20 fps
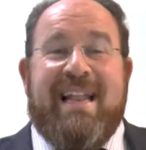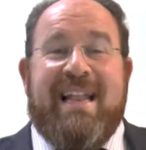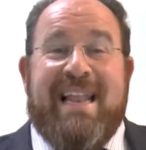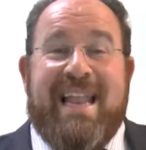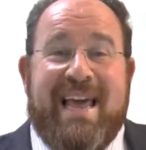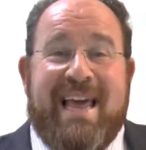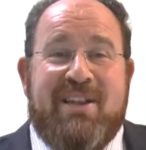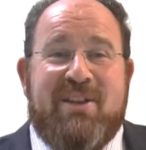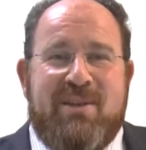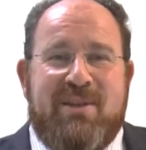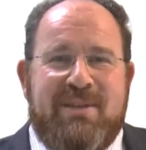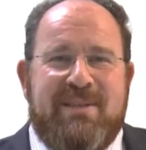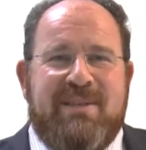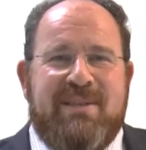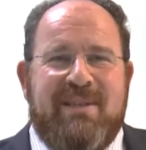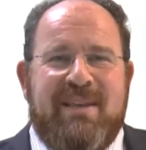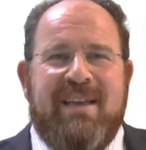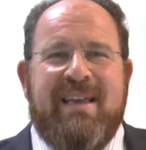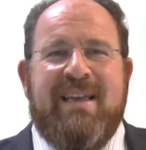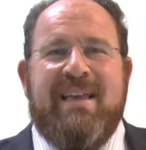
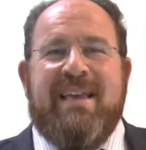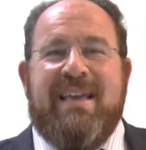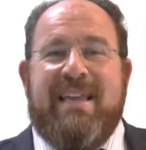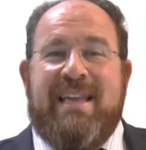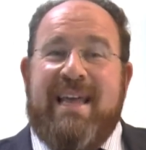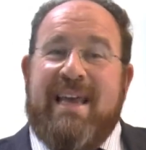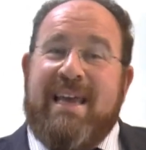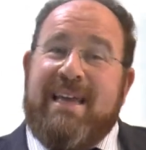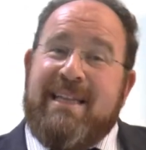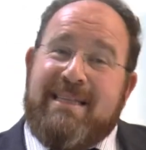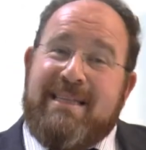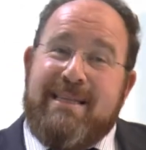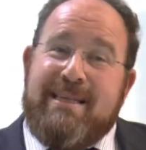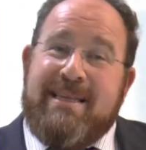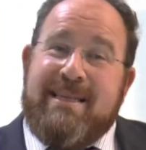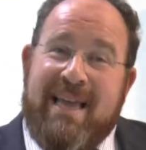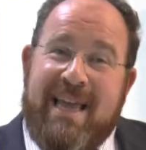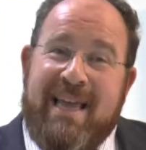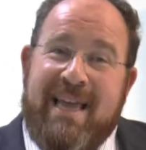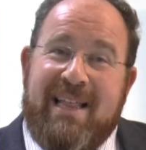Ladders in Eretz
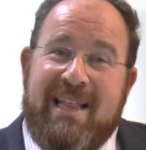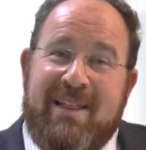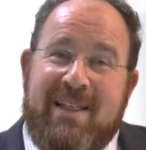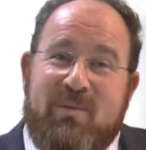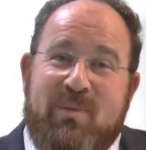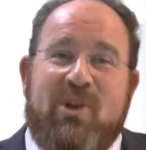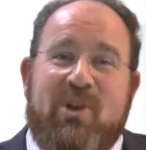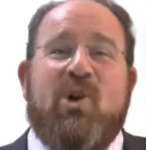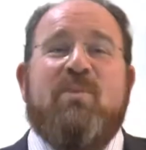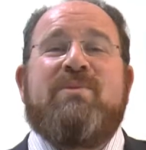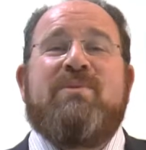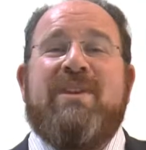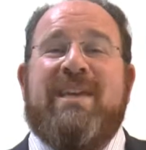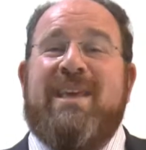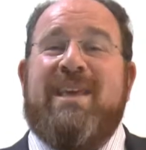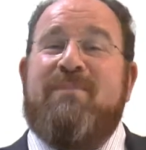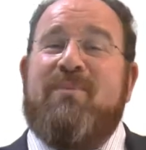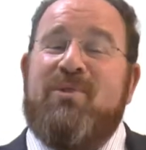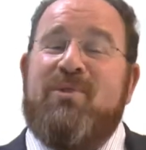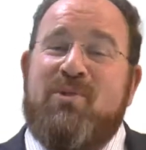Israel. We hope to
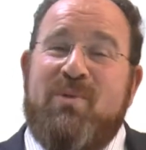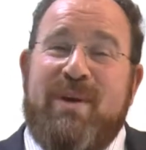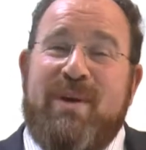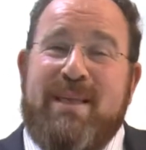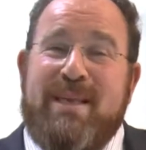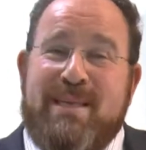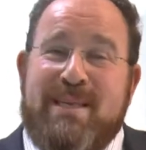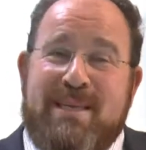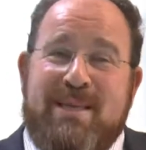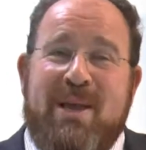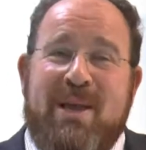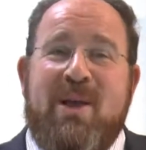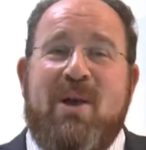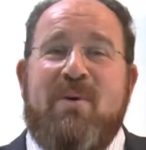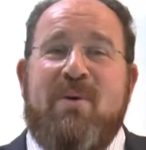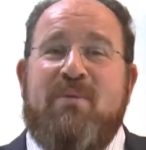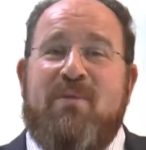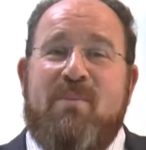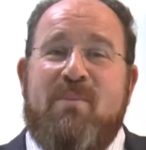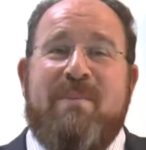keep on doing this
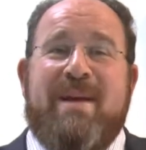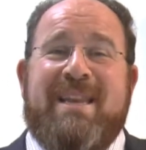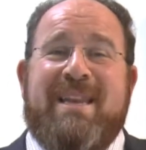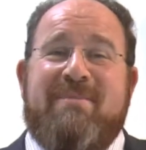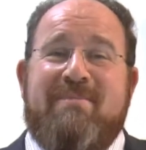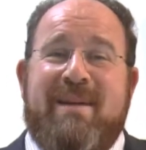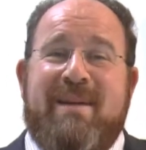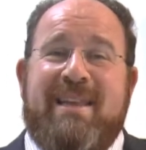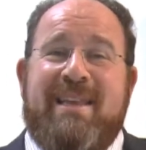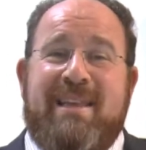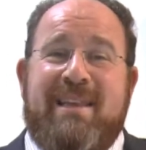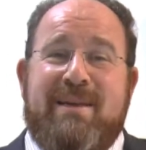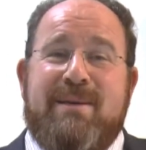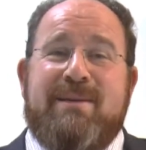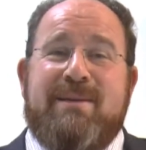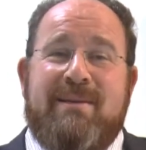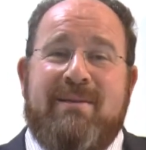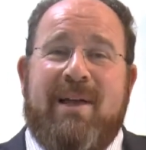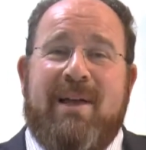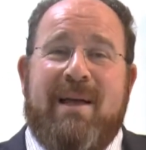for many, many
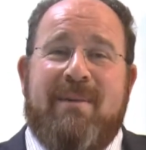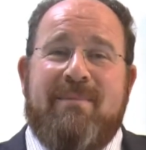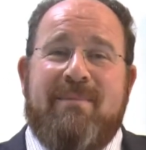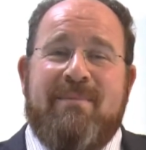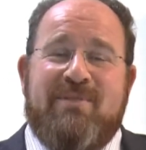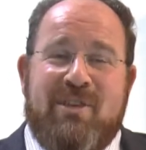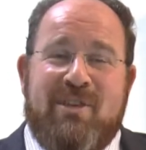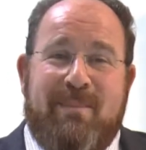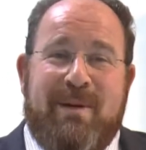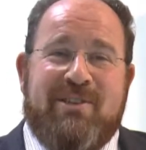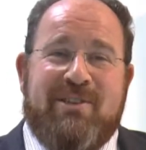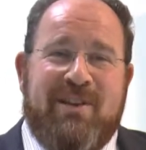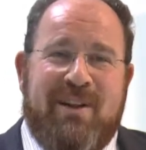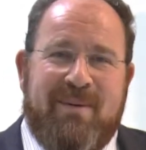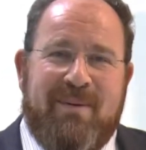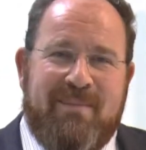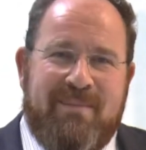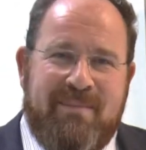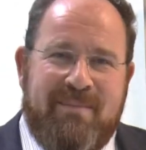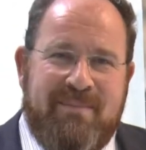years to come. Shabbat
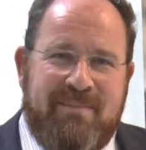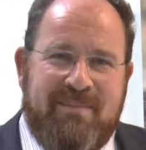Shalom.